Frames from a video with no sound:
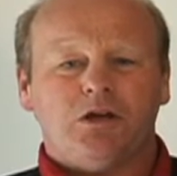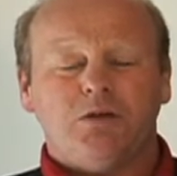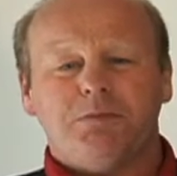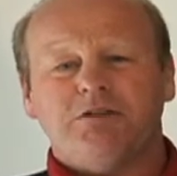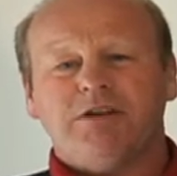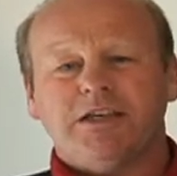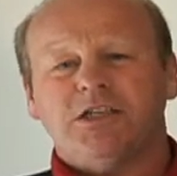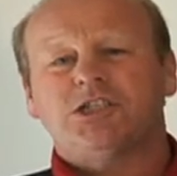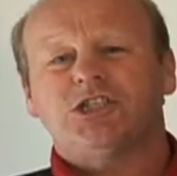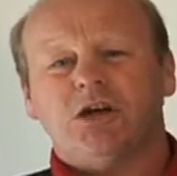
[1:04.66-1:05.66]
could be
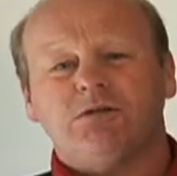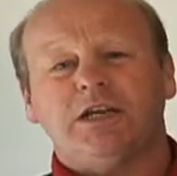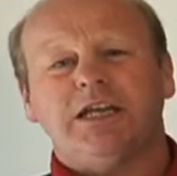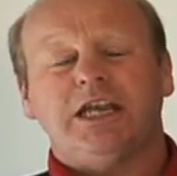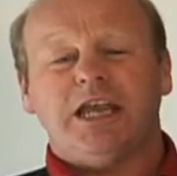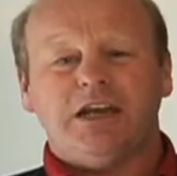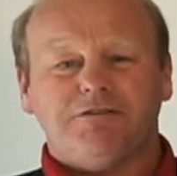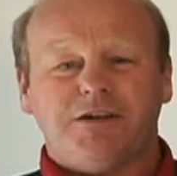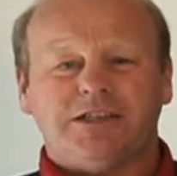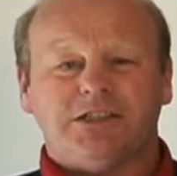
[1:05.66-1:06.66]
rendered totally
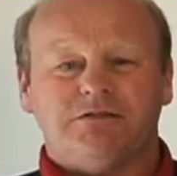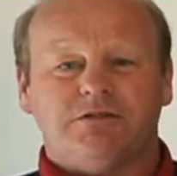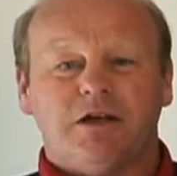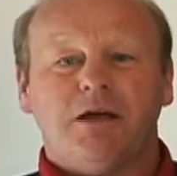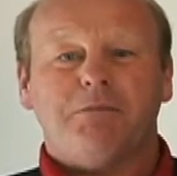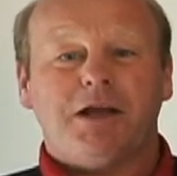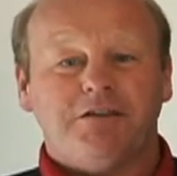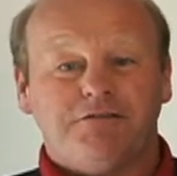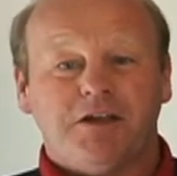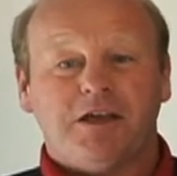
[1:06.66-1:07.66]
ineffective by
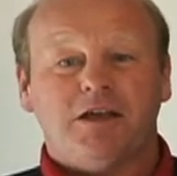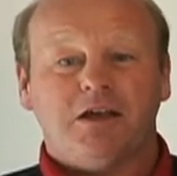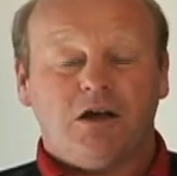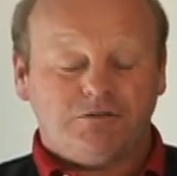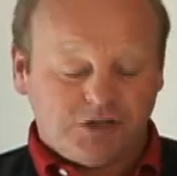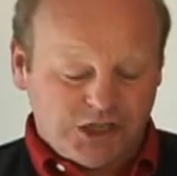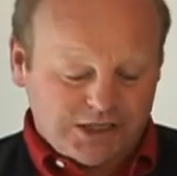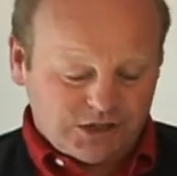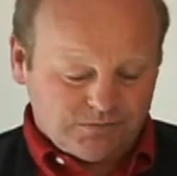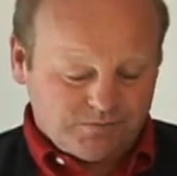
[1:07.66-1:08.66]
the fear of
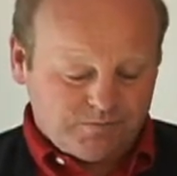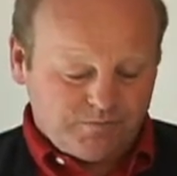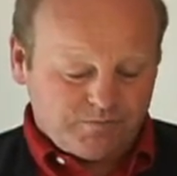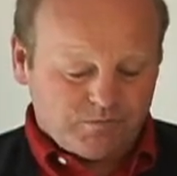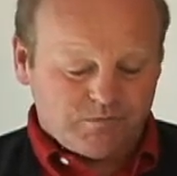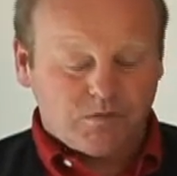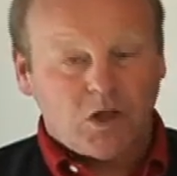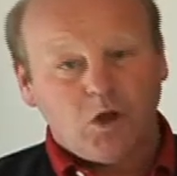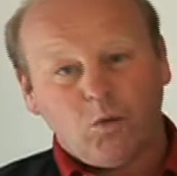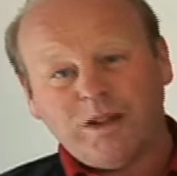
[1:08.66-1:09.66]
rejection.
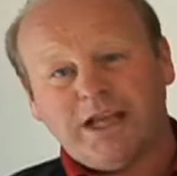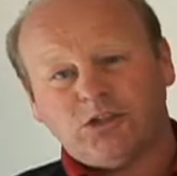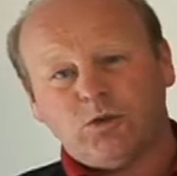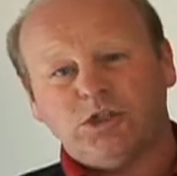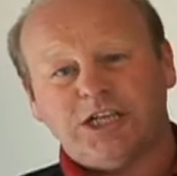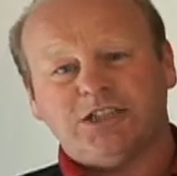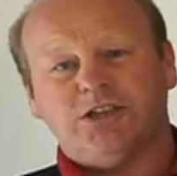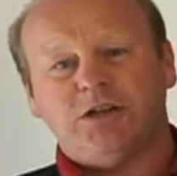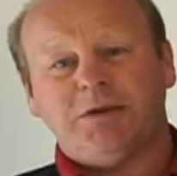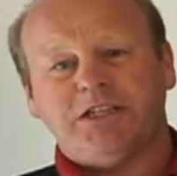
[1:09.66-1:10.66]
When that door shuts
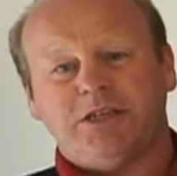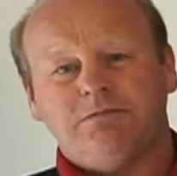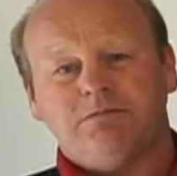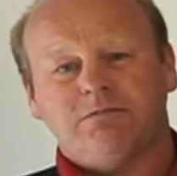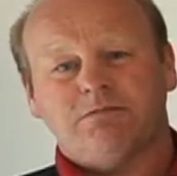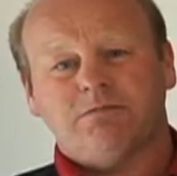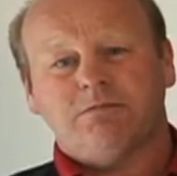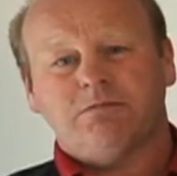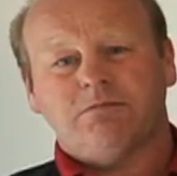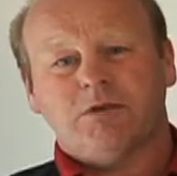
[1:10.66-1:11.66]
on a meeting,
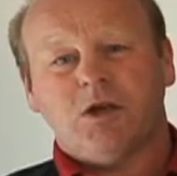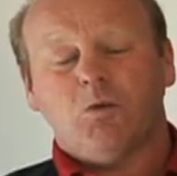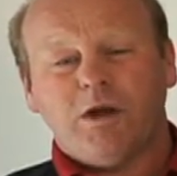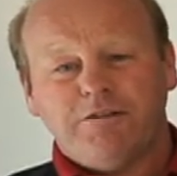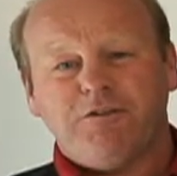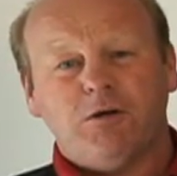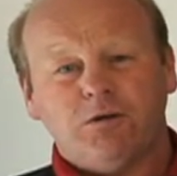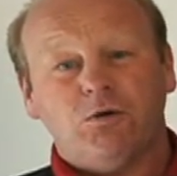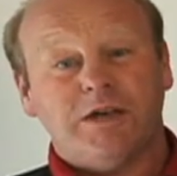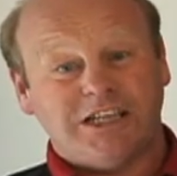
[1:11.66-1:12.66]
when the phone
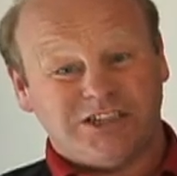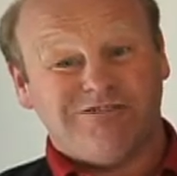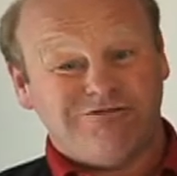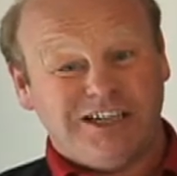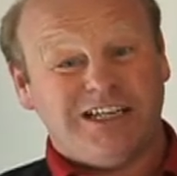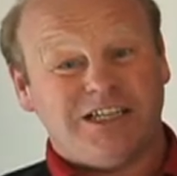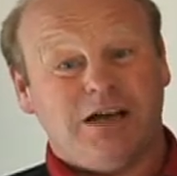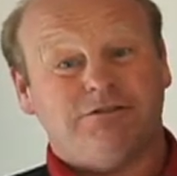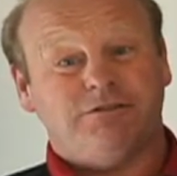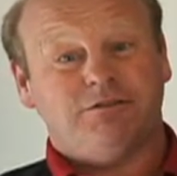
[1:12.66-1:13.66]
call gets really
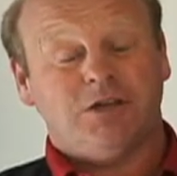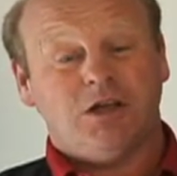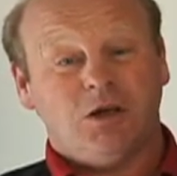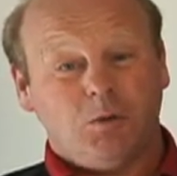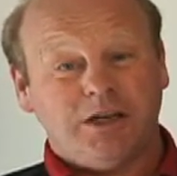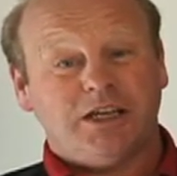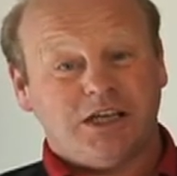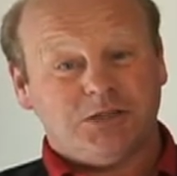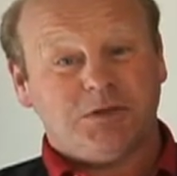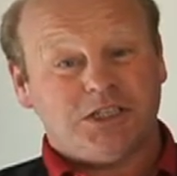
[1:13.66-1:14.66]
tough, when the
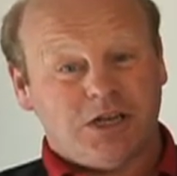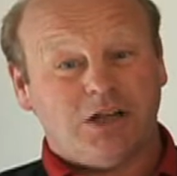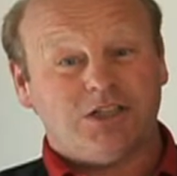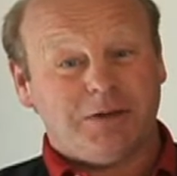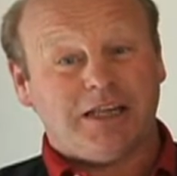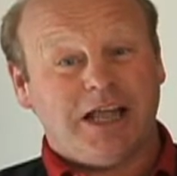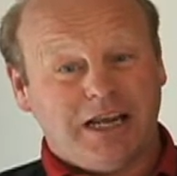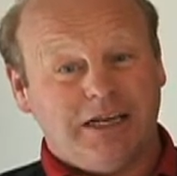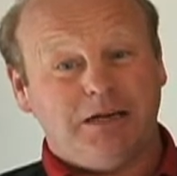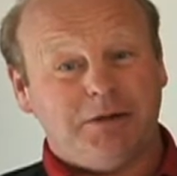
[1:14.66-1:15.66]
customer starts to being that
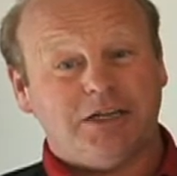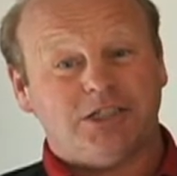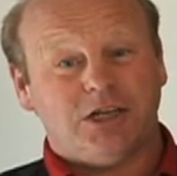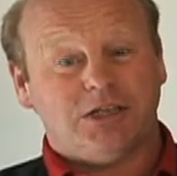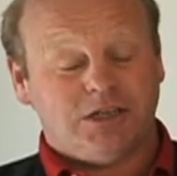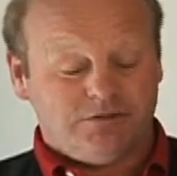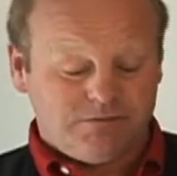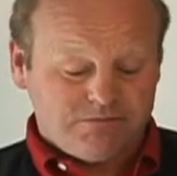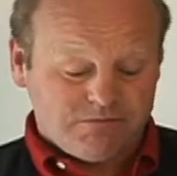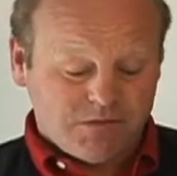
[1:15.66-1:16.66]
little bit assertive,